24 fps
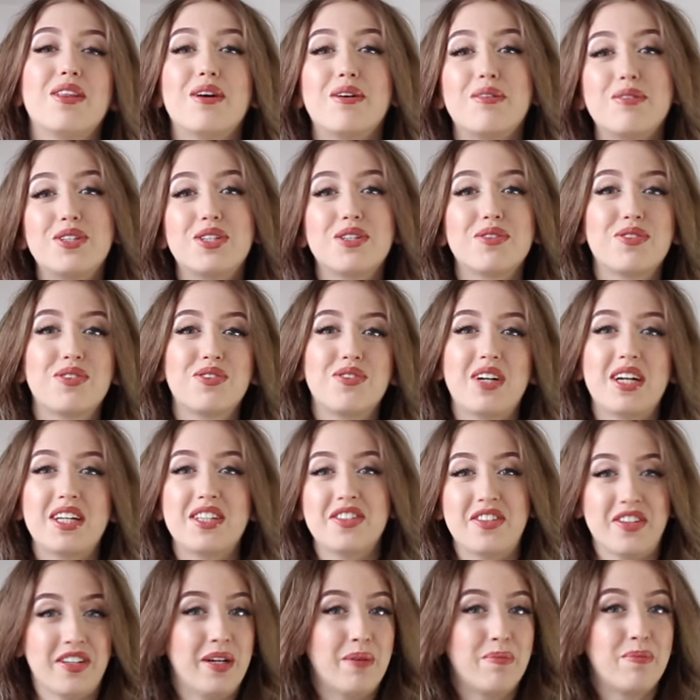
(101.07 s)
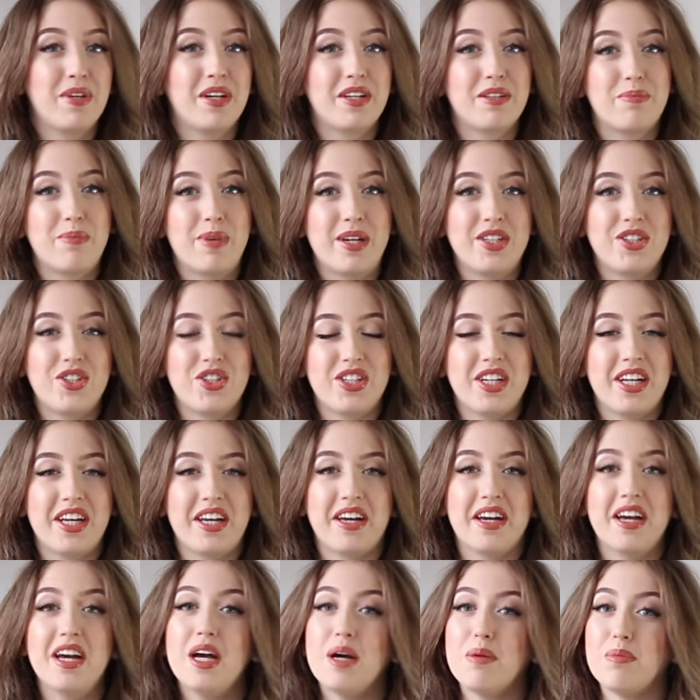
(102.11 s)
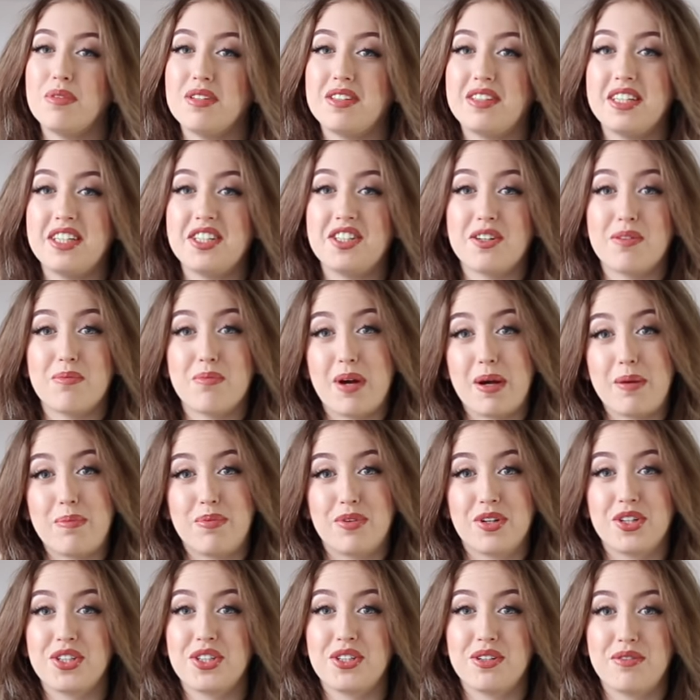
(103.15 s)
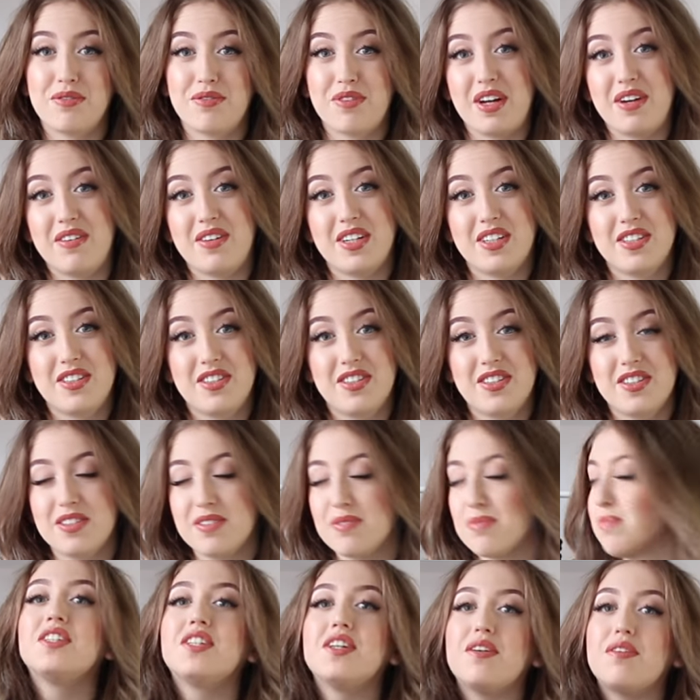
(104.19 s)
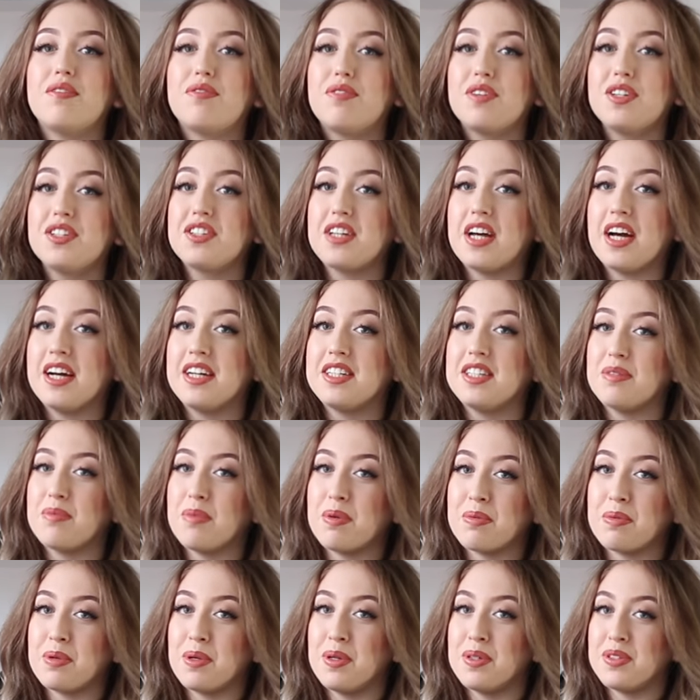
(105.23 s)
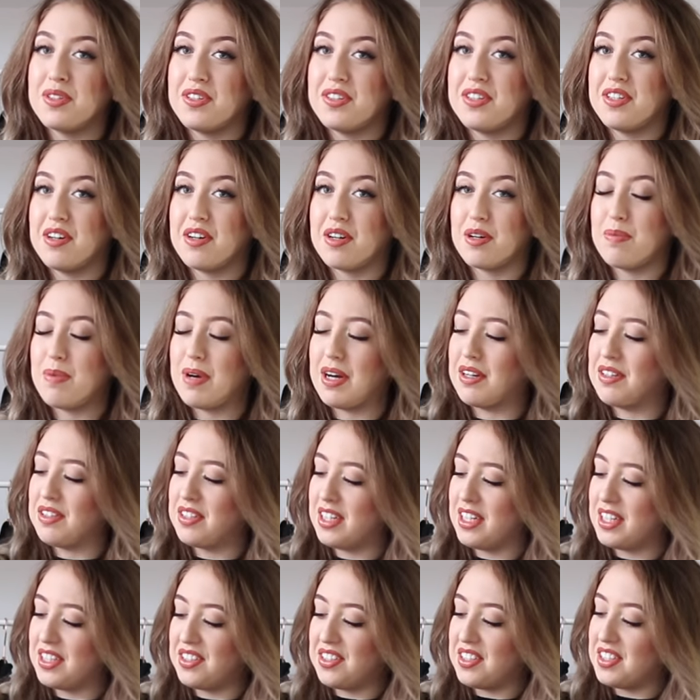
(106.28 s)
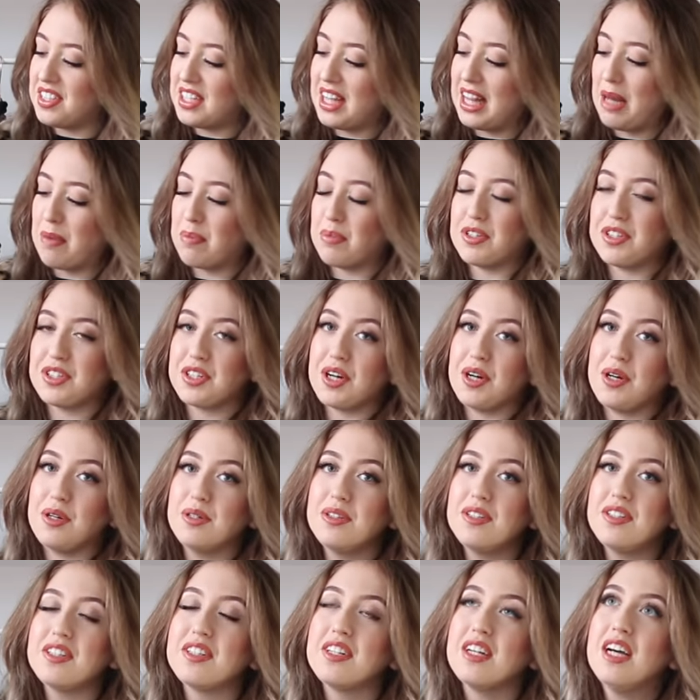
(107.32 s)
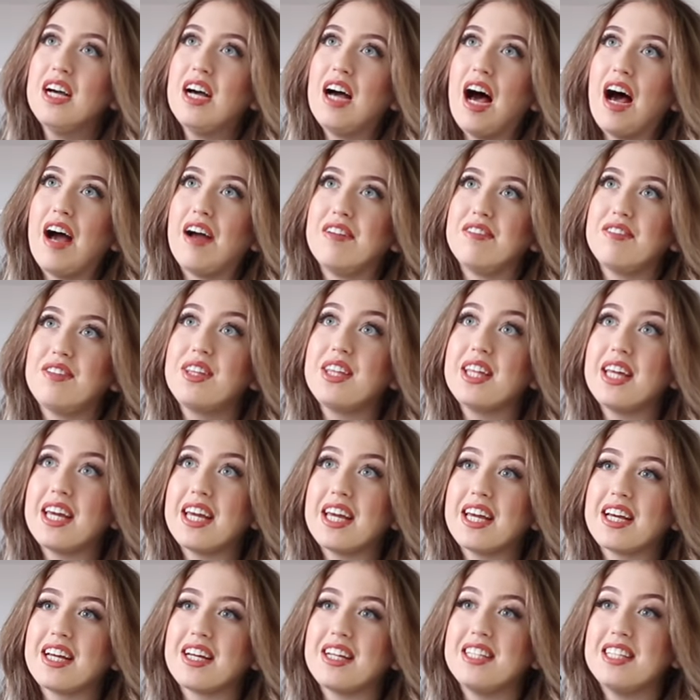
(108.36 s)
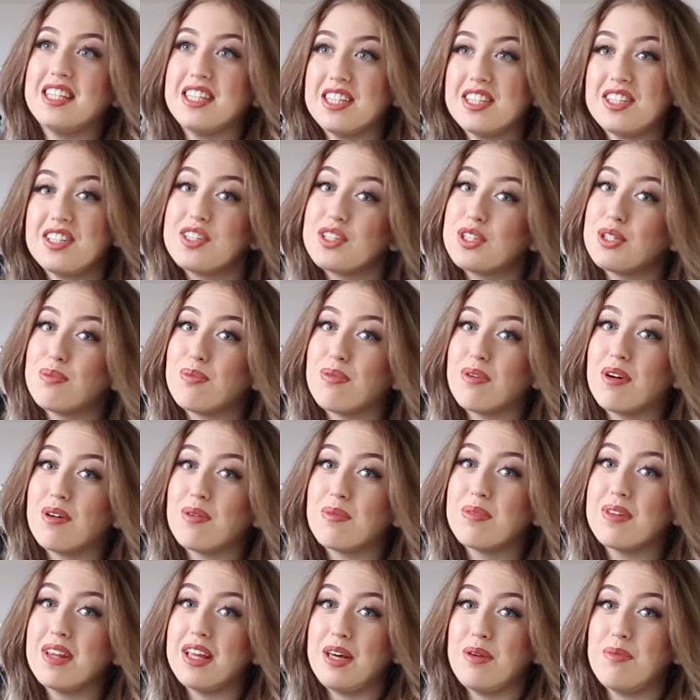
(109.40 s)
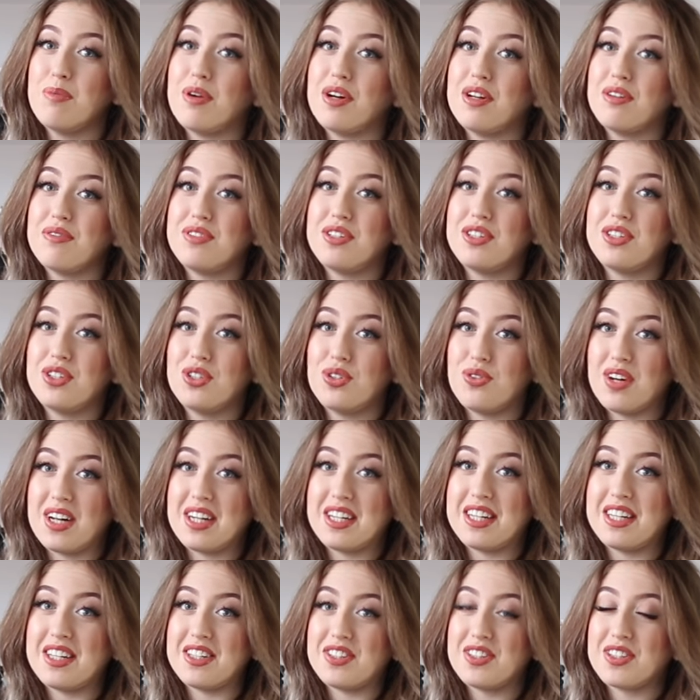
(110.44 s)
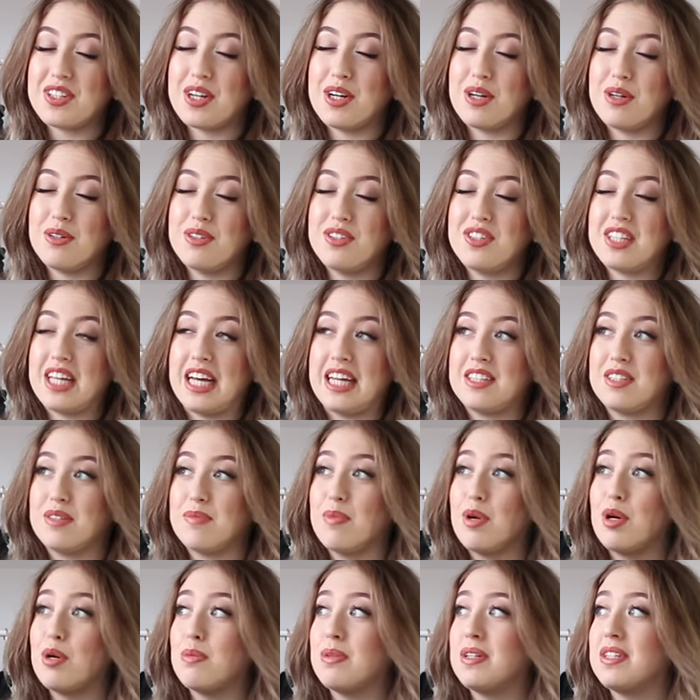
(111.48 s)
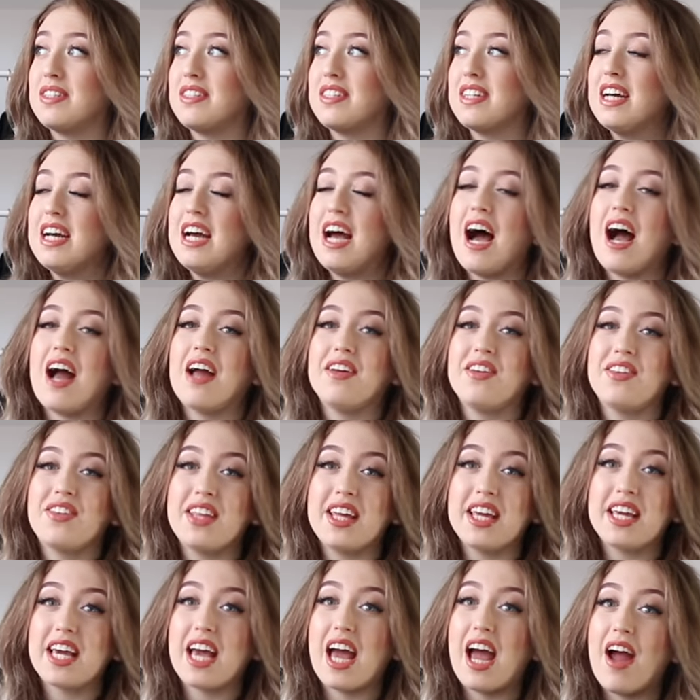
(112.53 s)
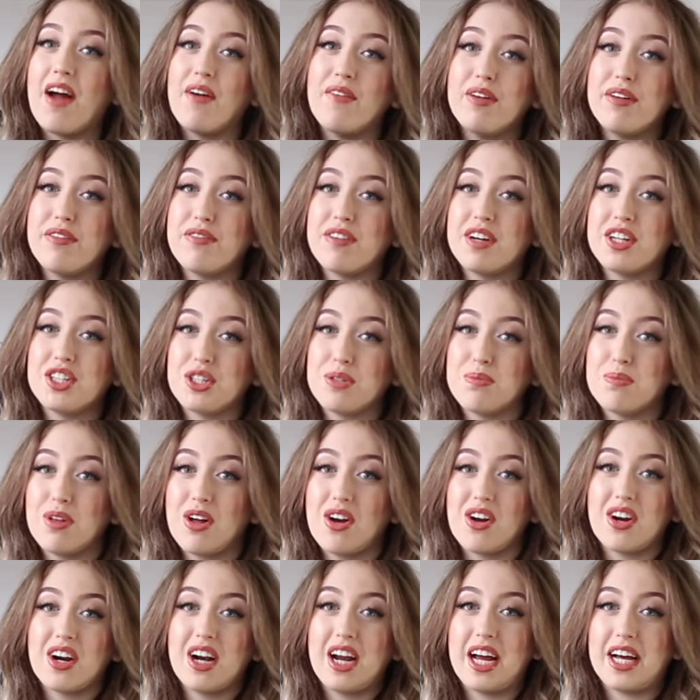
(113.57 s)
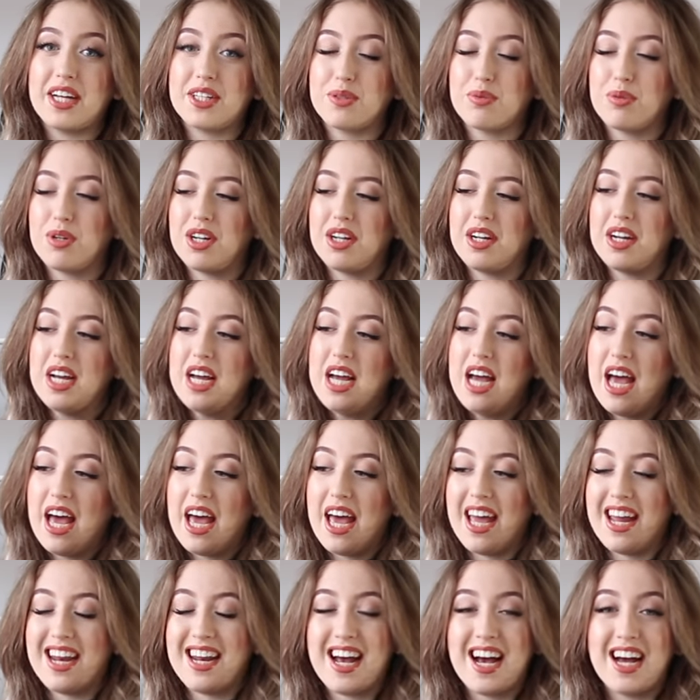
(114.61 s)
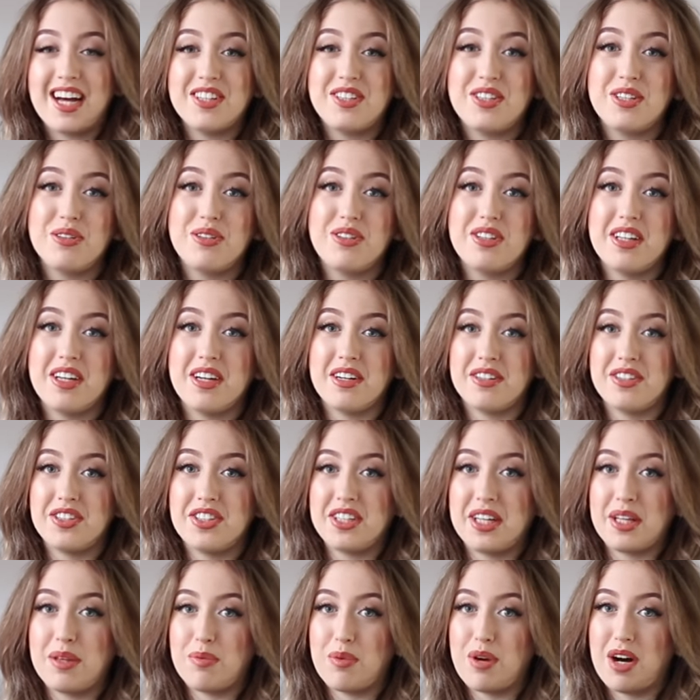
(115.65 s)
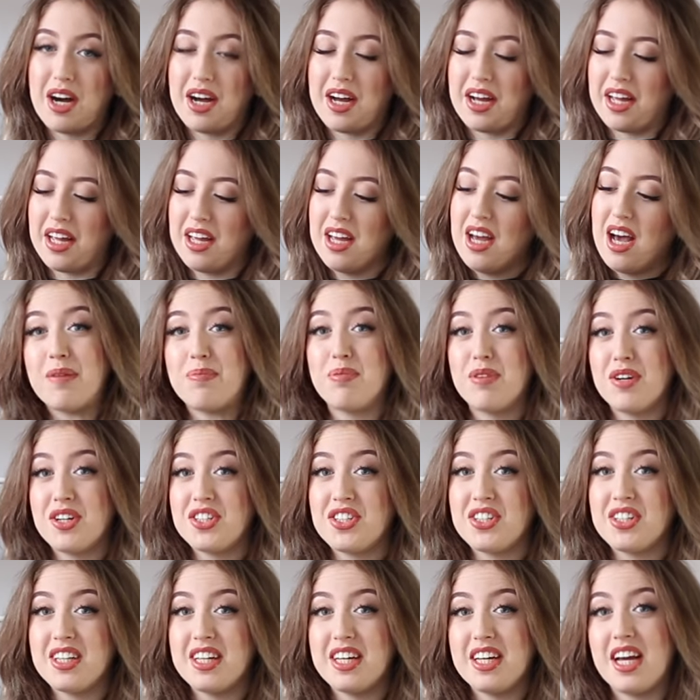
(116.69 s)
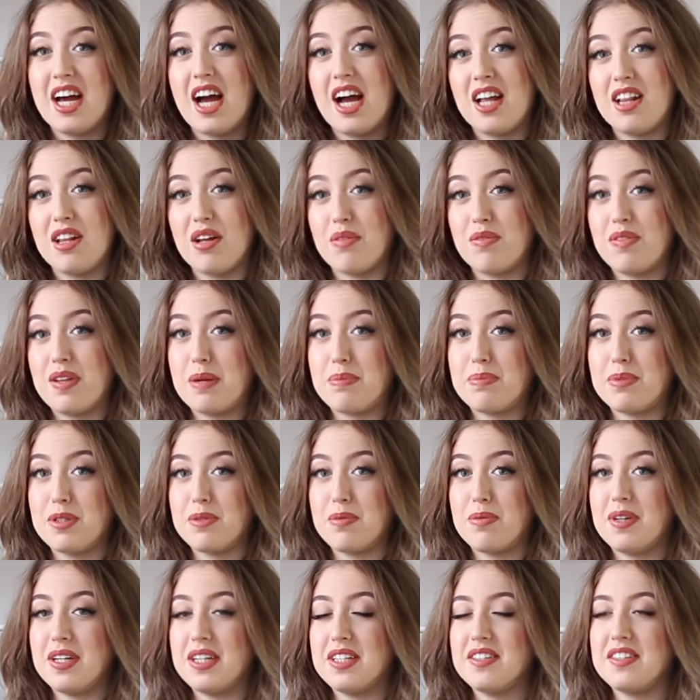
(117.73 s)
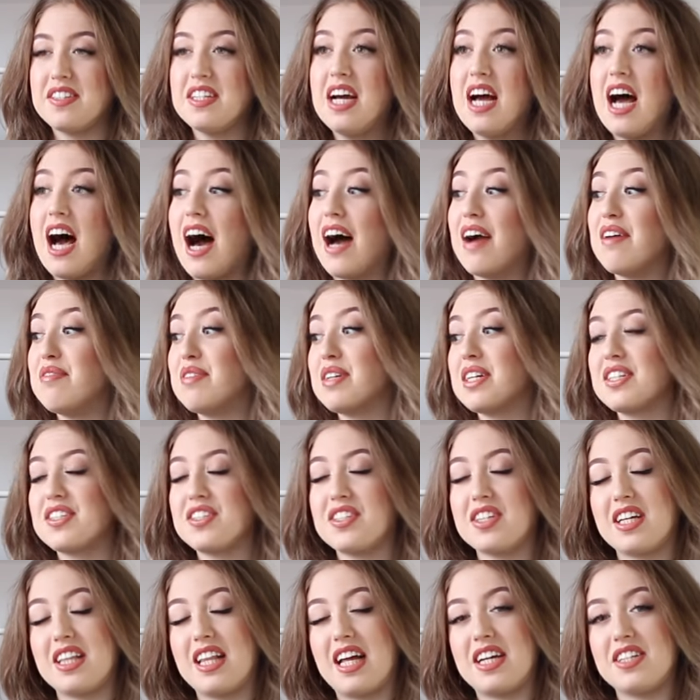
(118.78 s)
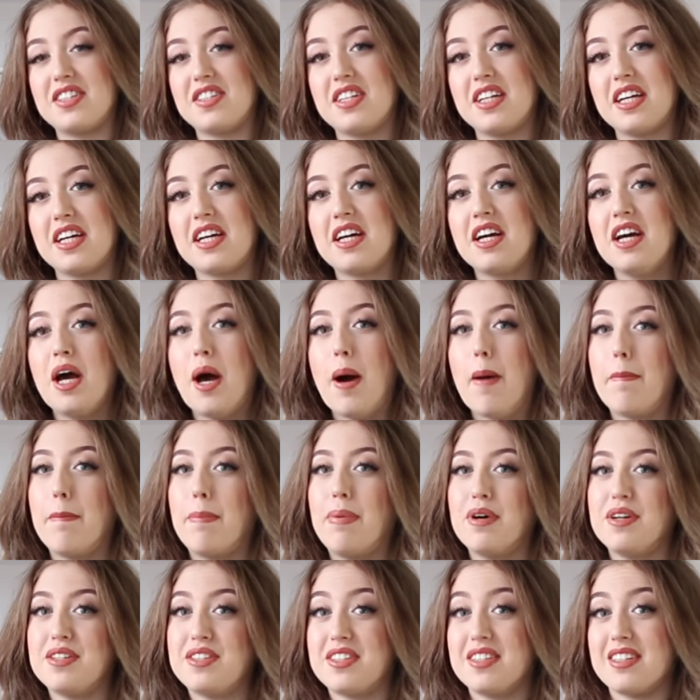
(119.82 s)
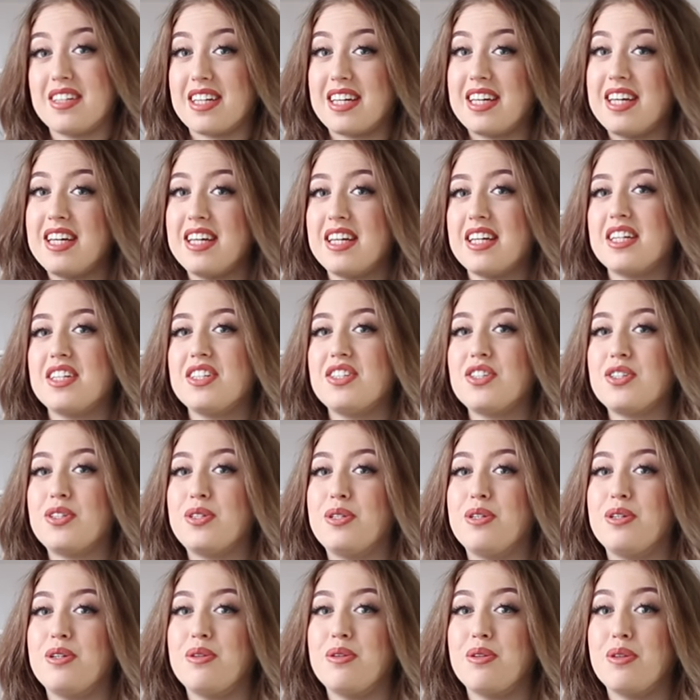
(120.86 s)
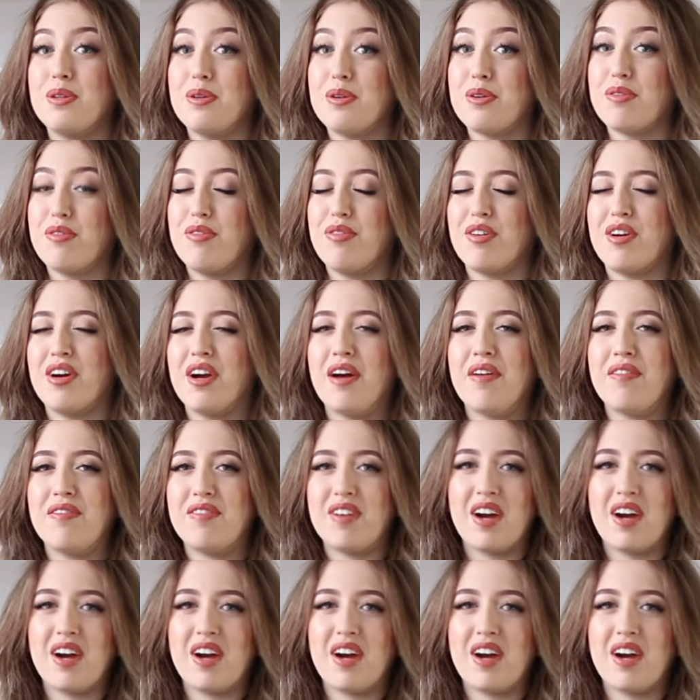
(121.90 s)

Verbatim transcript: loads of trends that I'm not mentioning, but these are my personal favorites. So the first item I'm going to talk about is this leopard coat. I think this is probably one of the trendiest coats at the moment. I think every fashion blogger has one and I totally understand why. Personally, I love leopard print. I think it's a classic but the key is to look for a